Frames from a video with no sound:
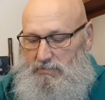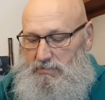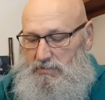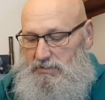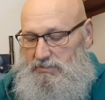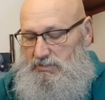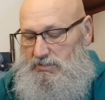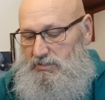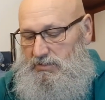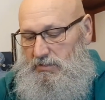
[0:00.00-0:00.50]

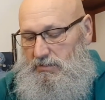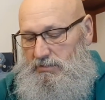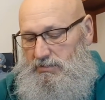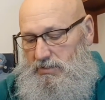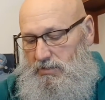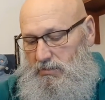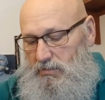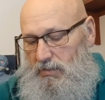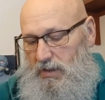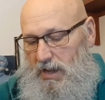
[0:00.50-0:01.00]
This is
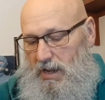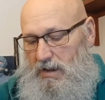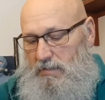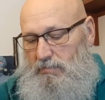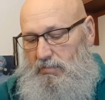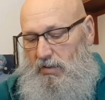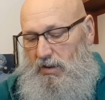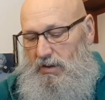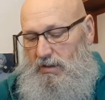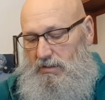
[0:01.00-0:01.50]
also a
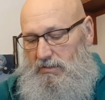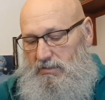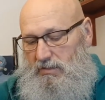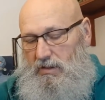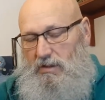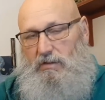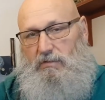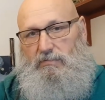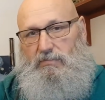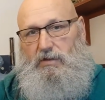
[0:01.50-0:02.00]
product
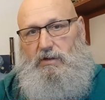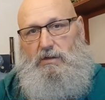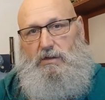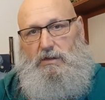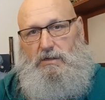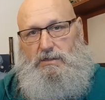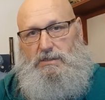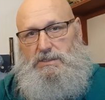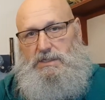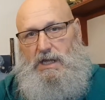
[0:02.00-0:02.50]
of
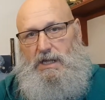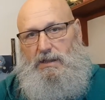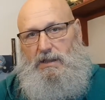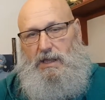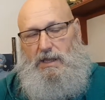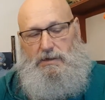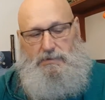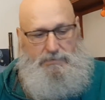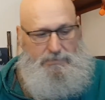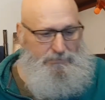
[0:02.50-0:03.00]

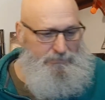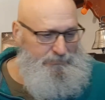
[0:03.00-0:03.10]
Thailand.